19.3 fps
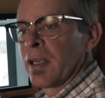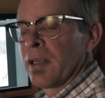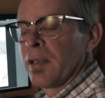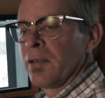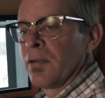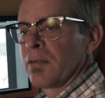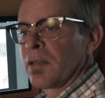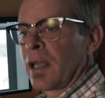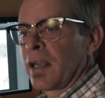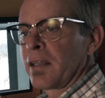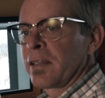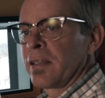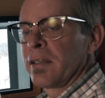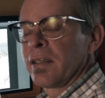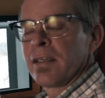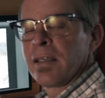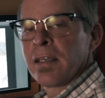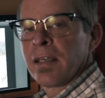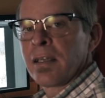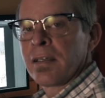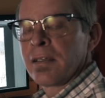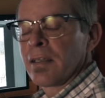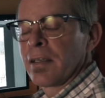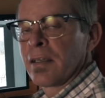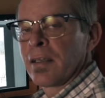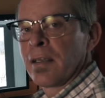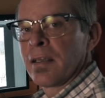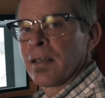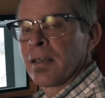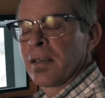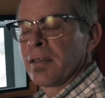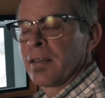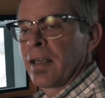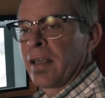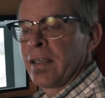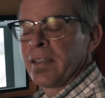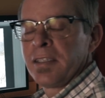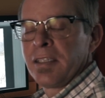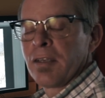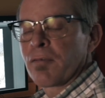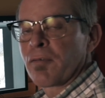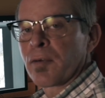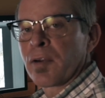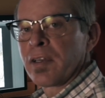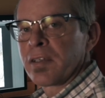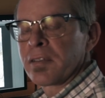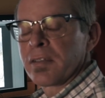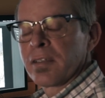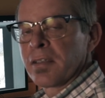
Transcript: you're likely to get a different